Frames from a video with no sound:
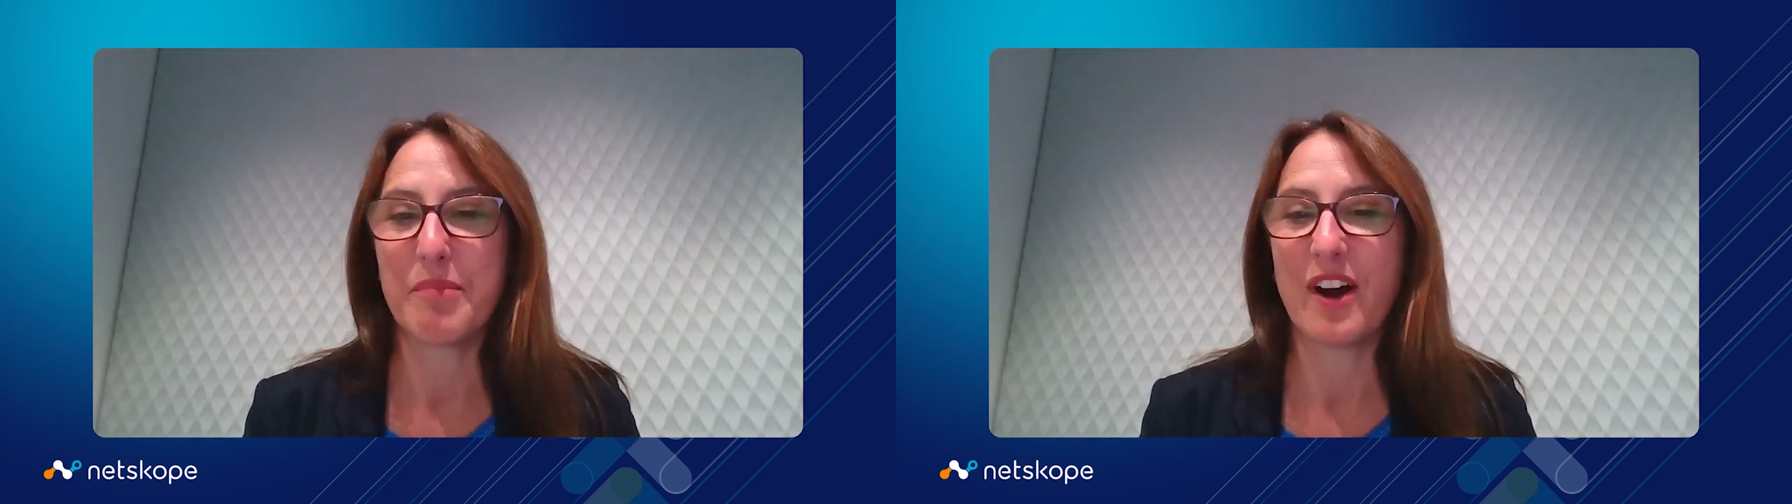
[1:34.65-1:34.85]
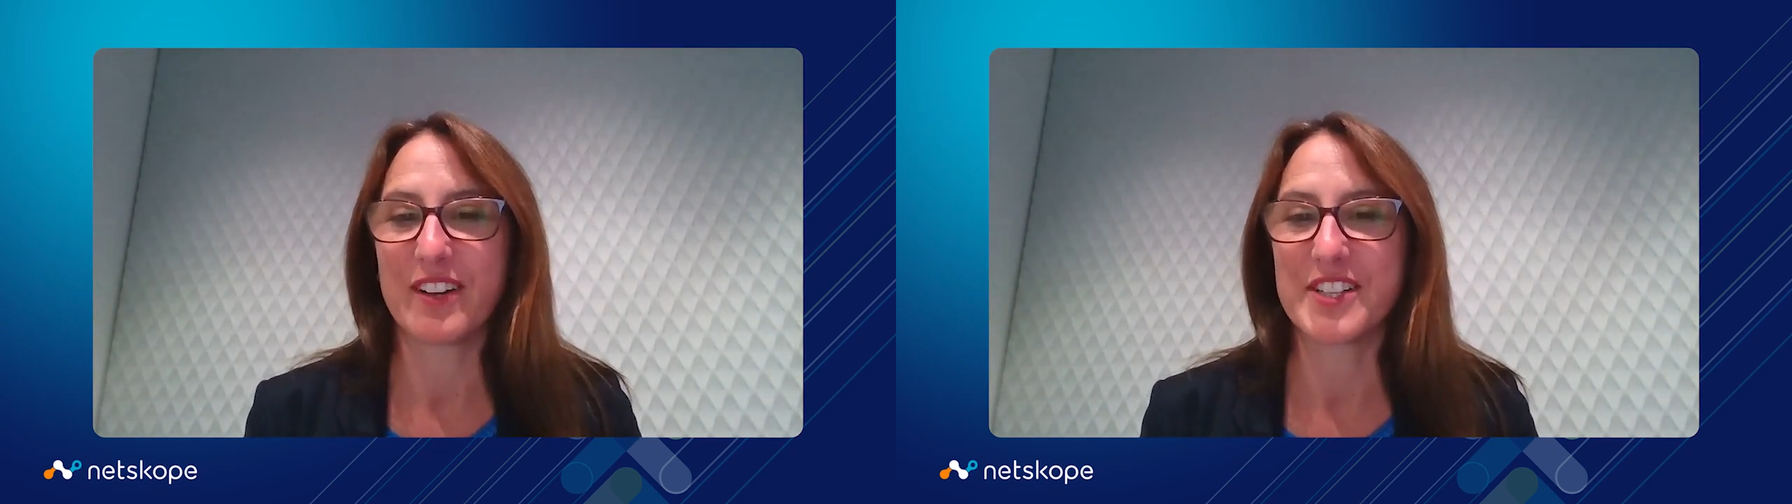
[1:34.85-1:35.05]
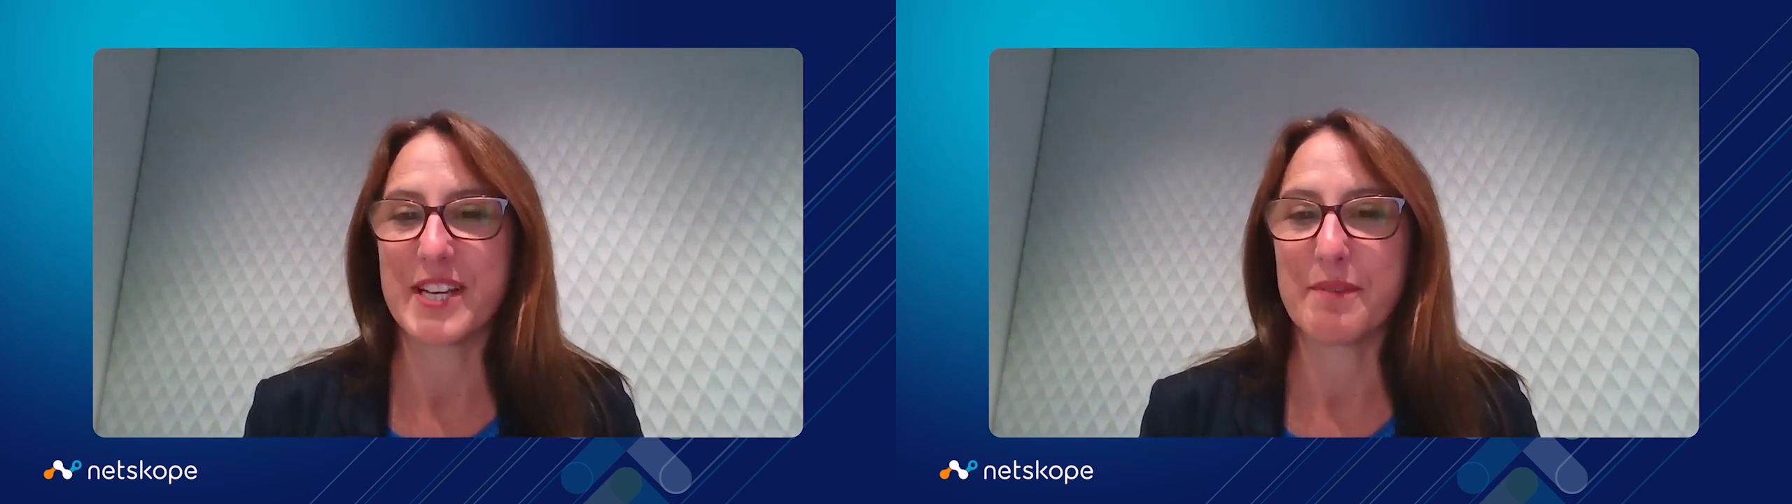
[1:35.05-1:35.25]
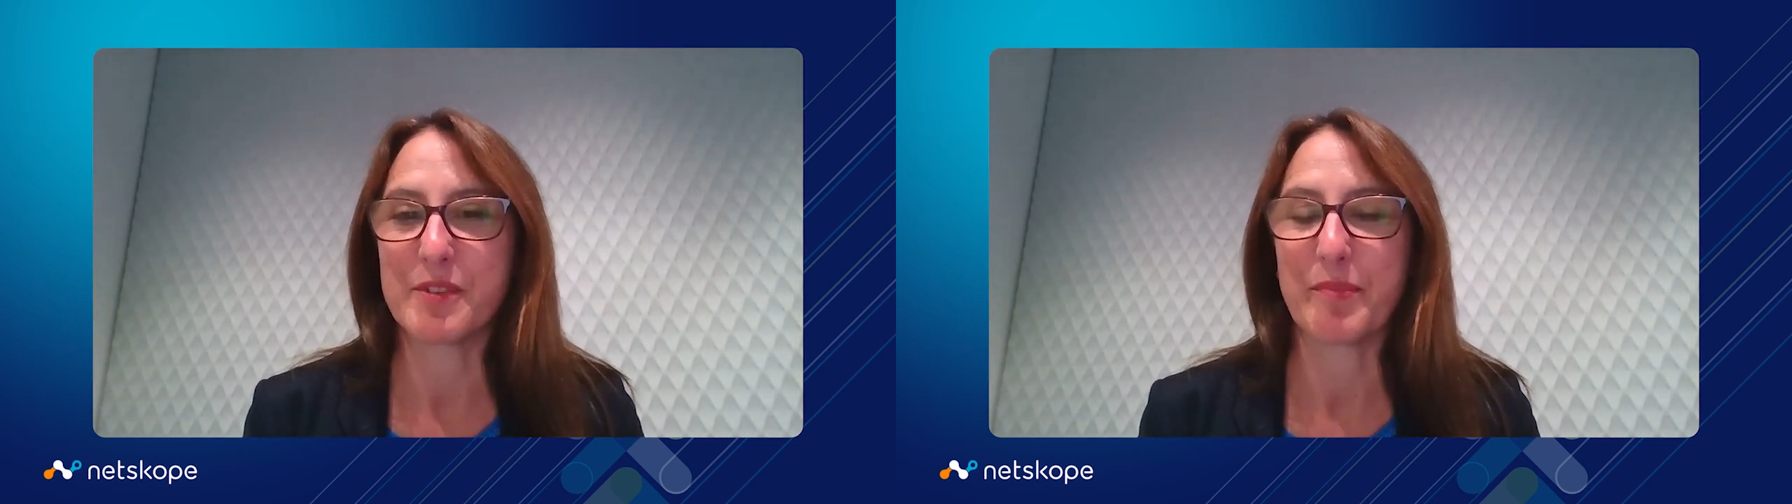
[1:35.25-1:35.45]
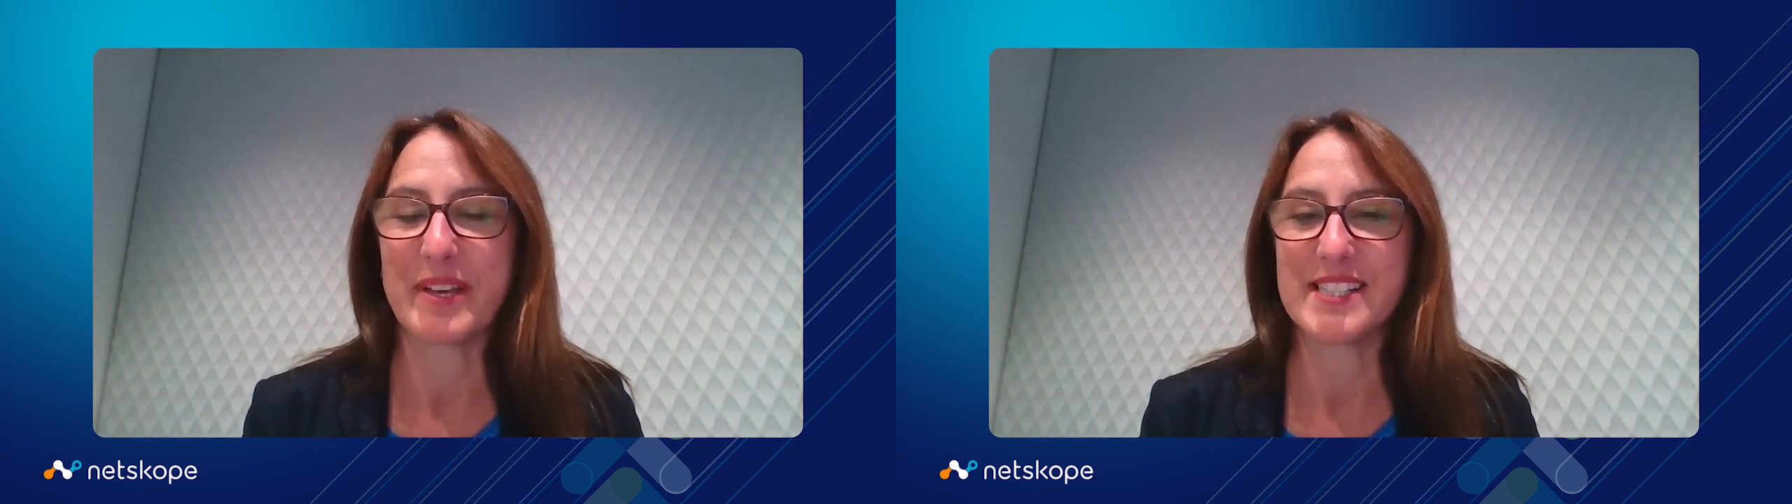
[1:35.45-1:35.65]
partnerships
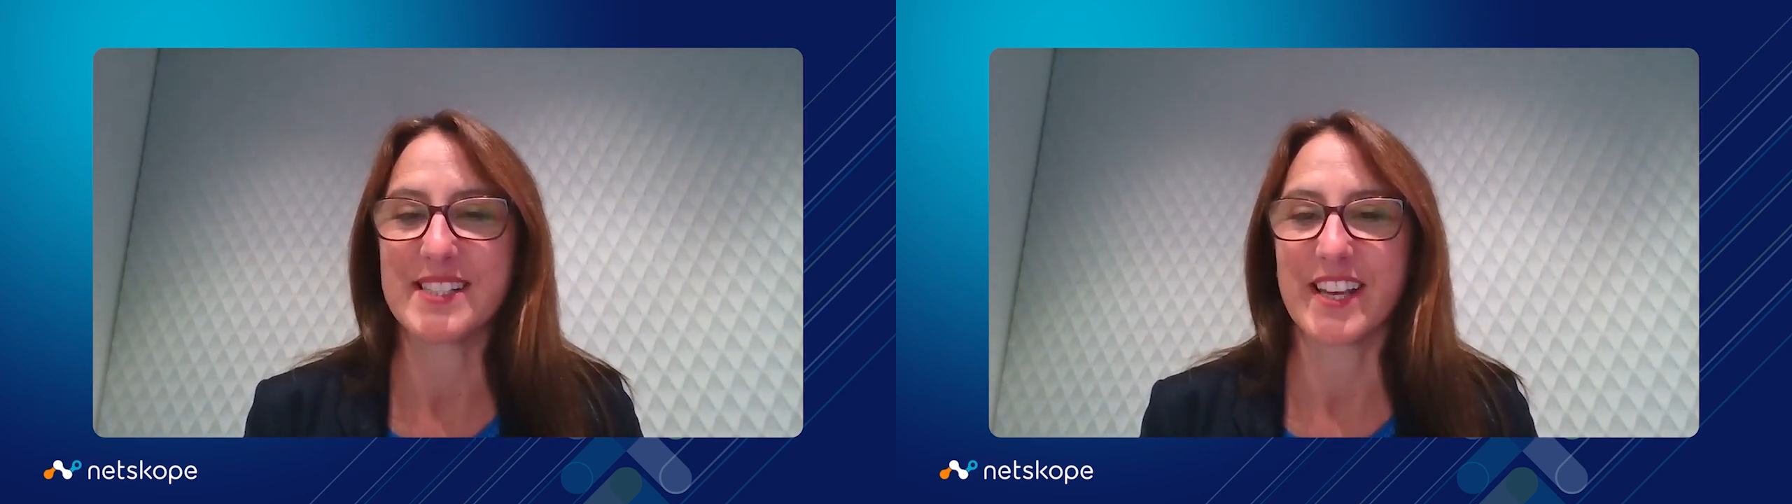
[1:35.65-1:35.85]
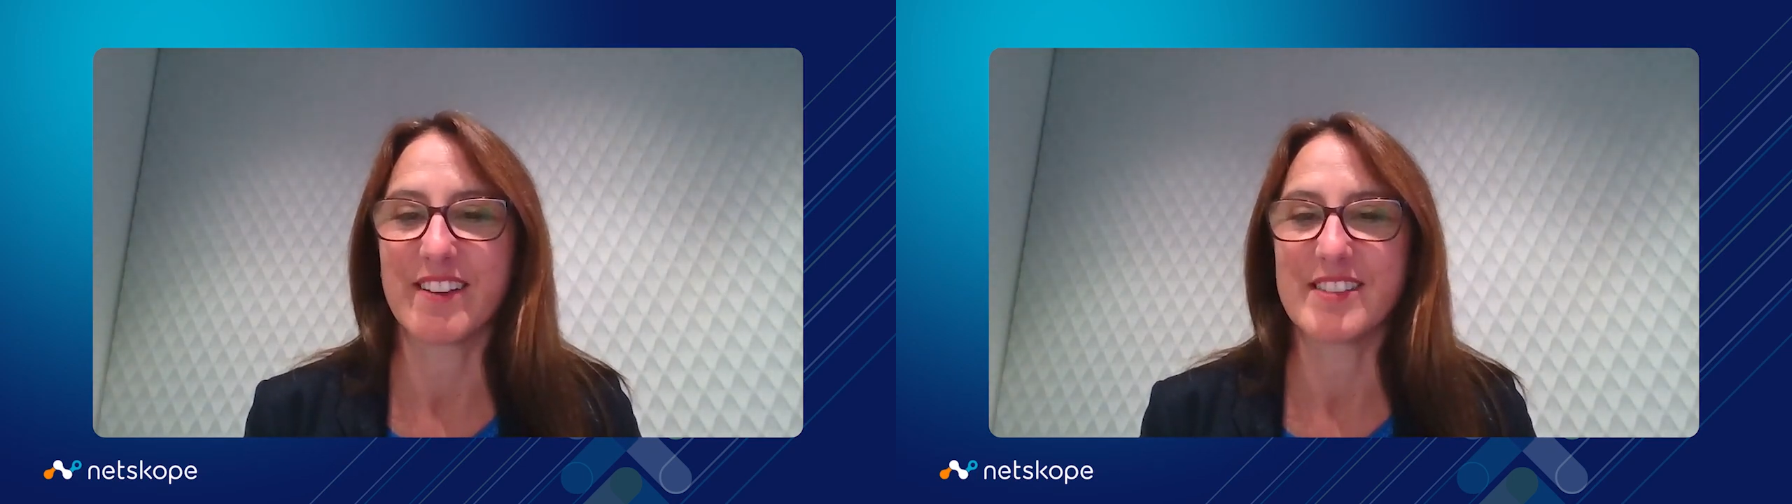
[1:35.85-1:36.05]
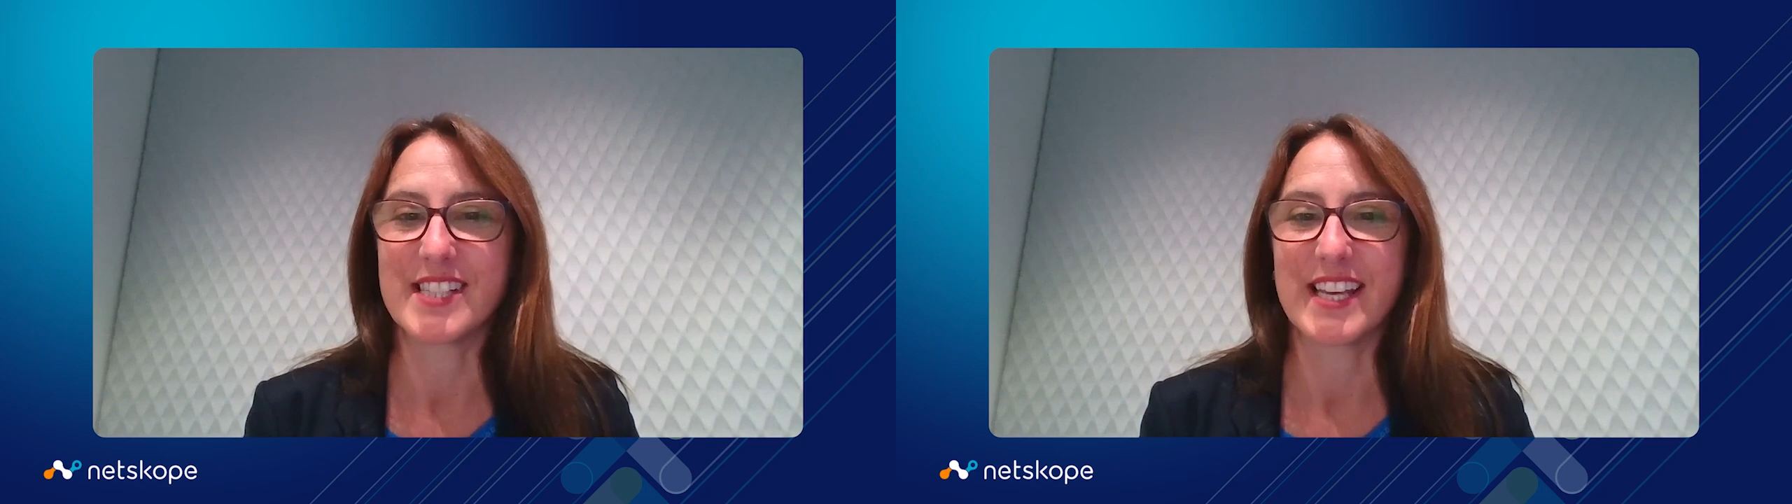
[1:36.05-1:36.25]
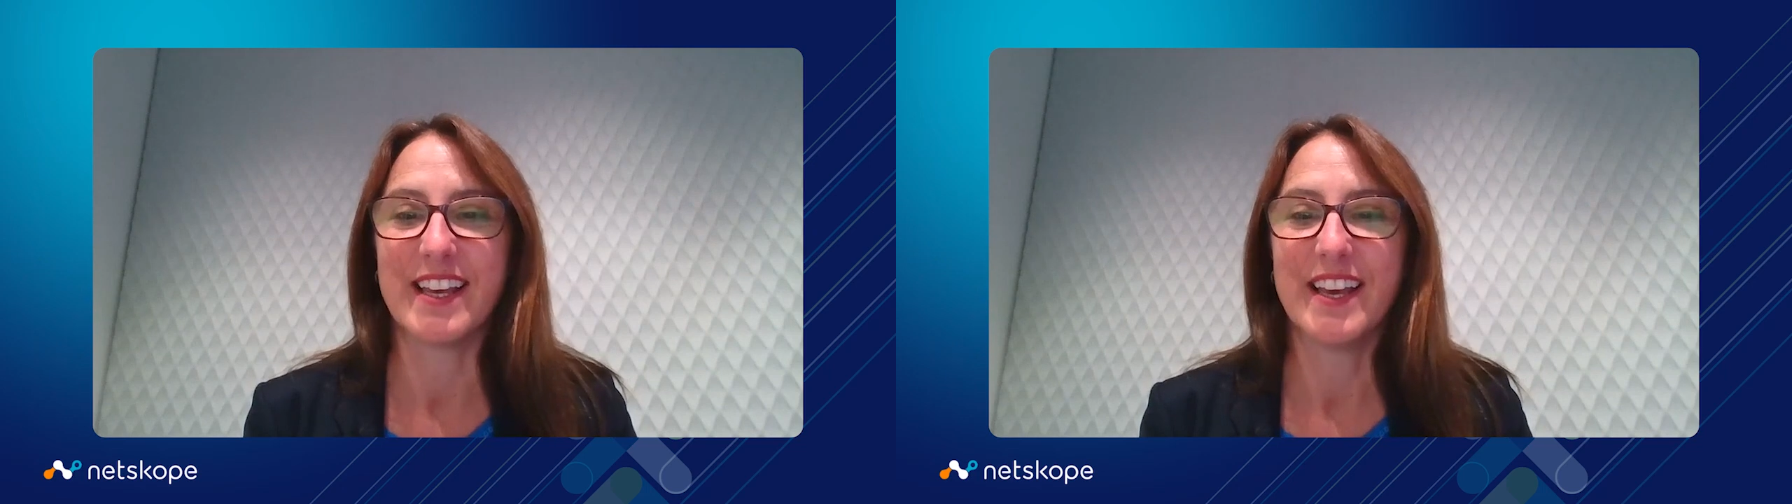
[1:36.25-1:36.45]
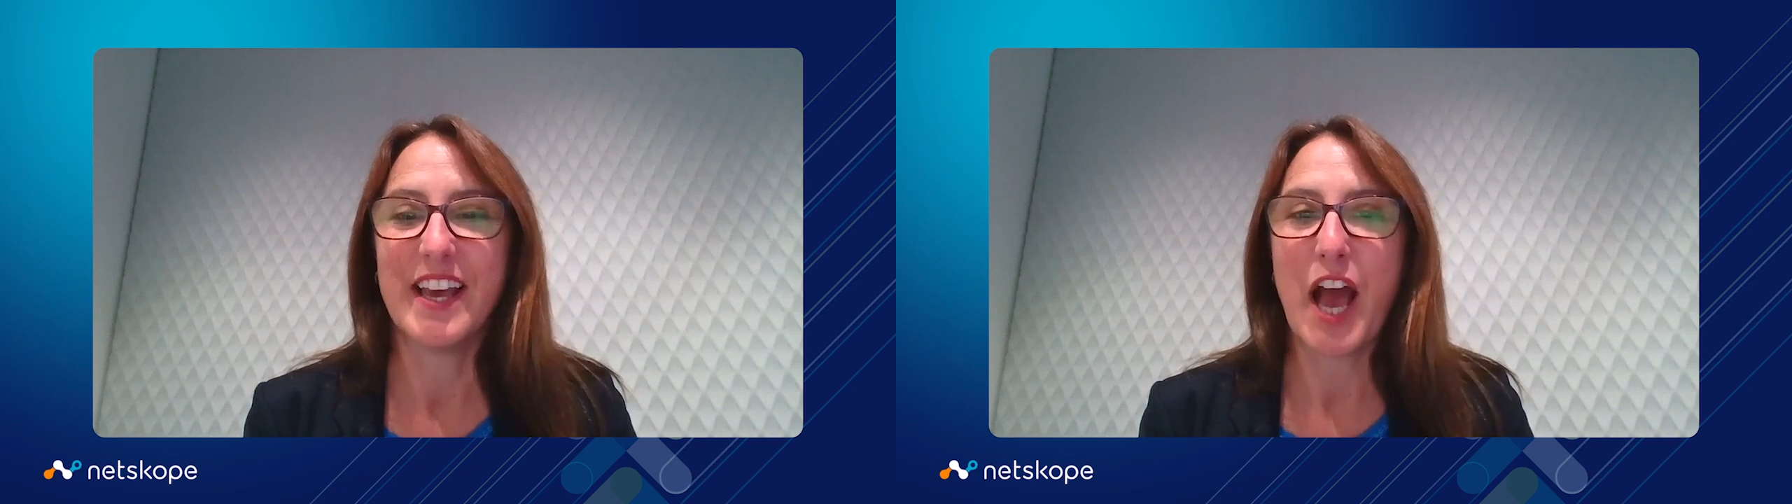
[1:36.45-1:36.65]
for BT Security,